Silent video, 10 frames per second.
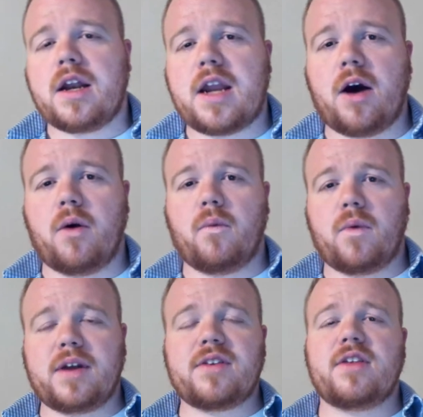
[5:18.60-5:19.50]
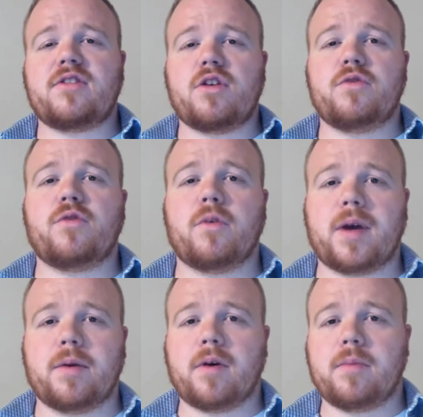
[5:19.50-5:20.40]
Now, reason these two form
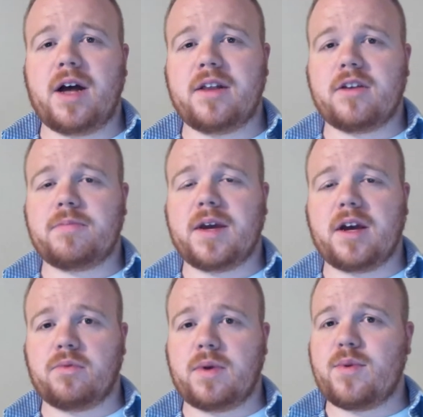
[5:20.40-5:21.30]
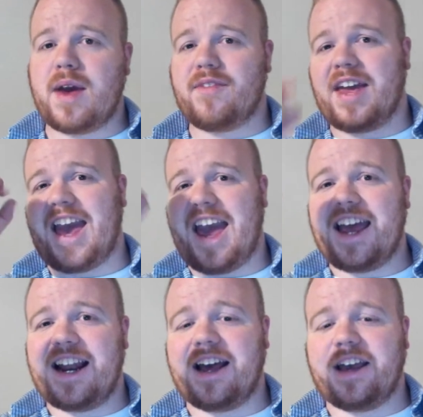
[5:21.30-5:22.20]
chemical bonds is because when you have a
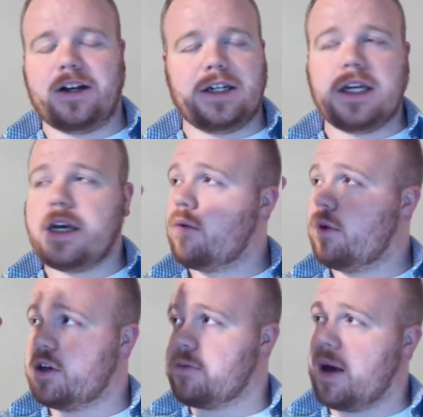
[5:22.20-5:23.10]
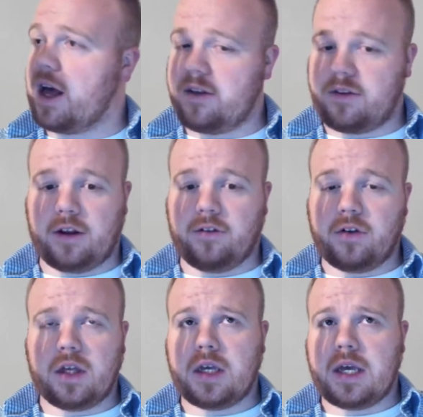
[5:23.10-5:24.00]
cation, which is positive,
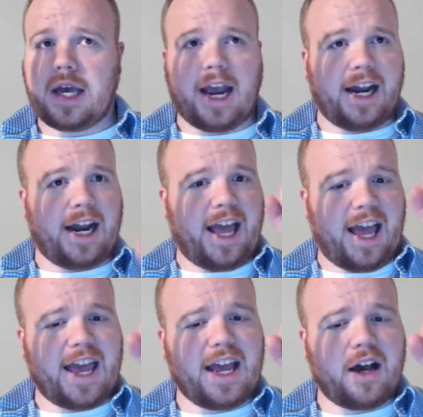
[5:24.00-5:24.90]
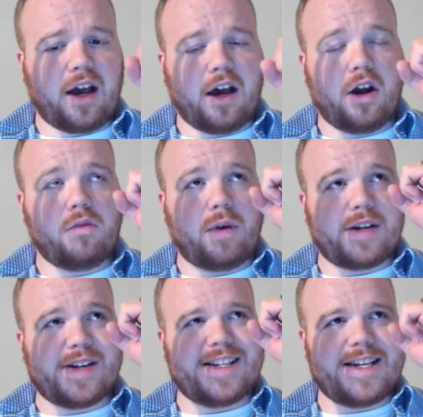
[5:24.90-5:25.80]
and an anion,
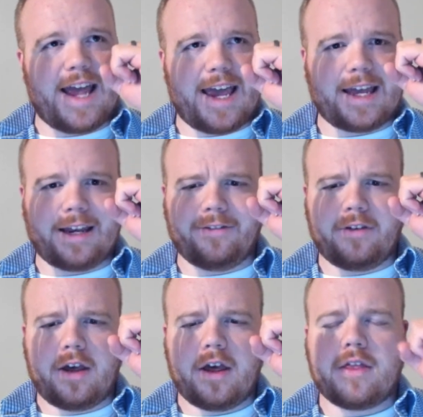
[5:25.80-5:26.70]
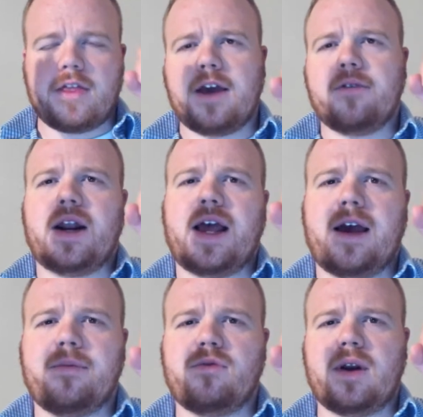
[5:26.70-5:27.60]
which is negative, think of what
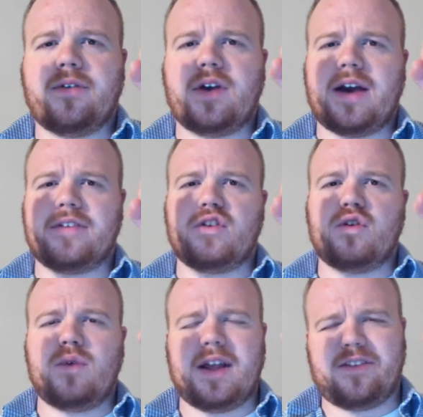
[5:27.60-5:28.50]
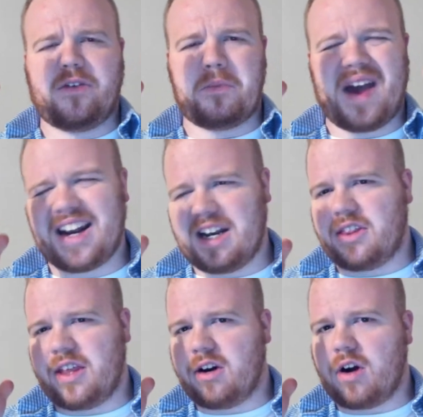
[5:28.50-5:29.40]
happens whenever you have two ends of a magnet
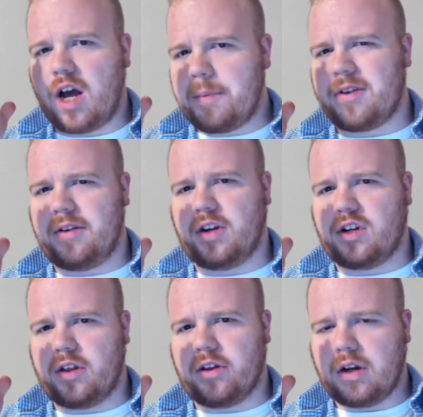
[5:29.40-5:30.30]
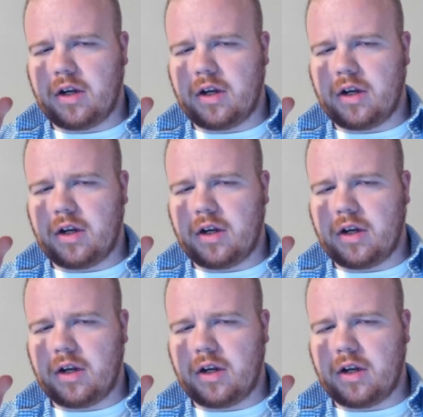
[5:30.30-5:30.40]
that are opposite of each other.